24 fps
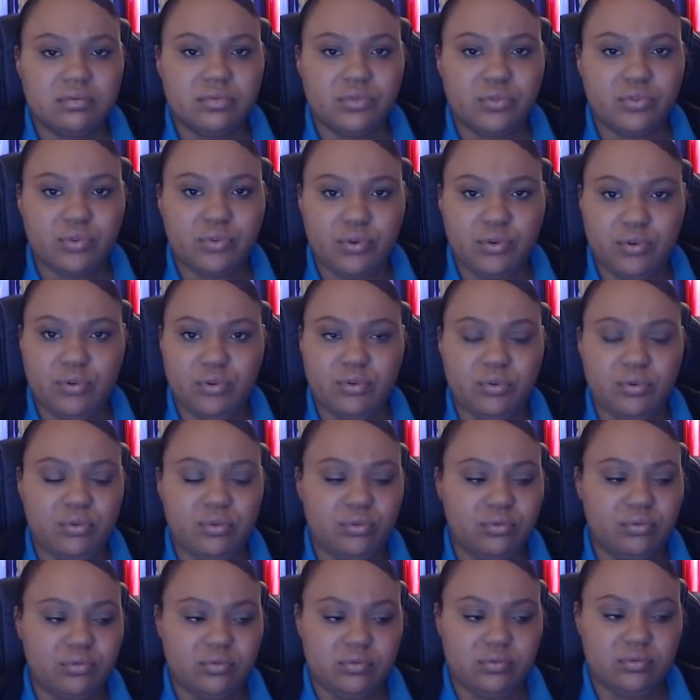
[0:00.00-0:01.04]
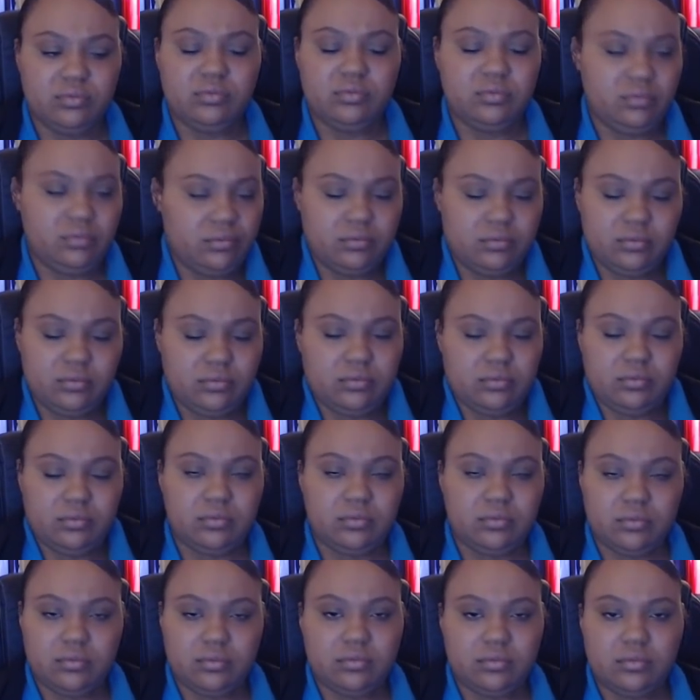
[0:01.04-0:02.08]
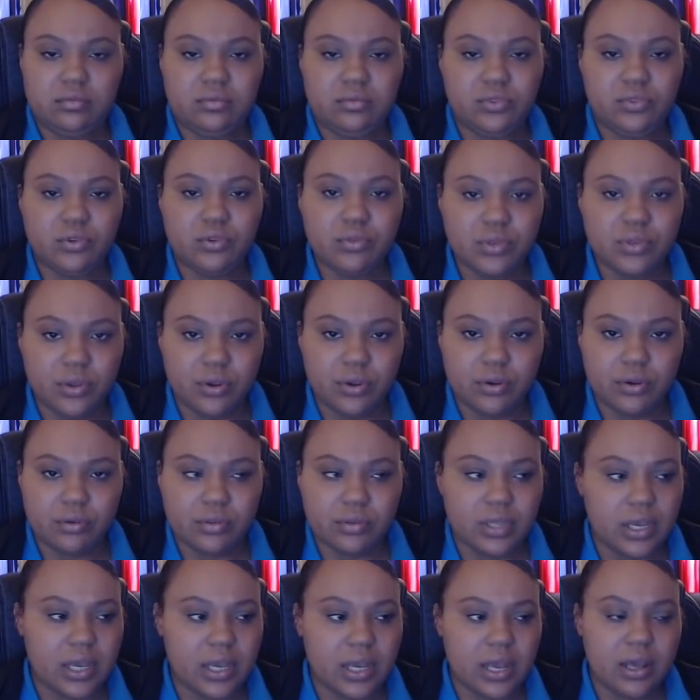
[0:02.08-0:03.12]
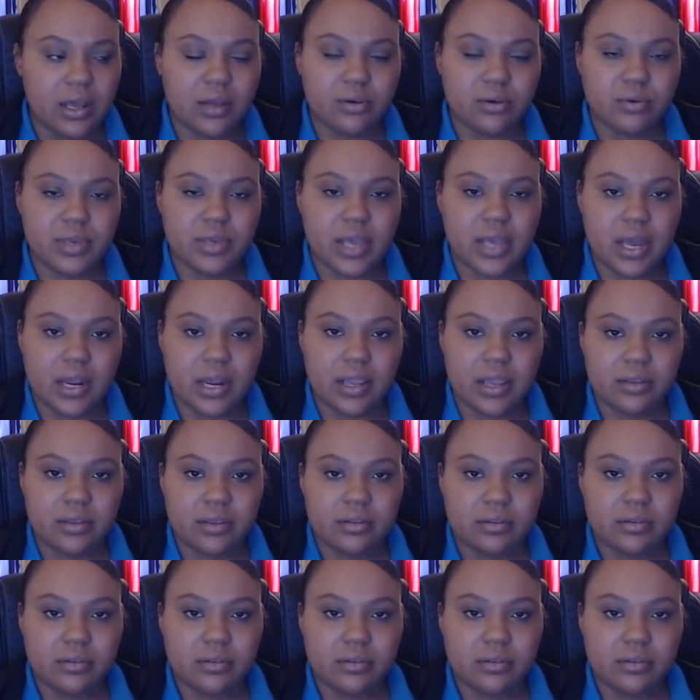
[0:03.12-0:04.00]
through you. Like, I don't get it.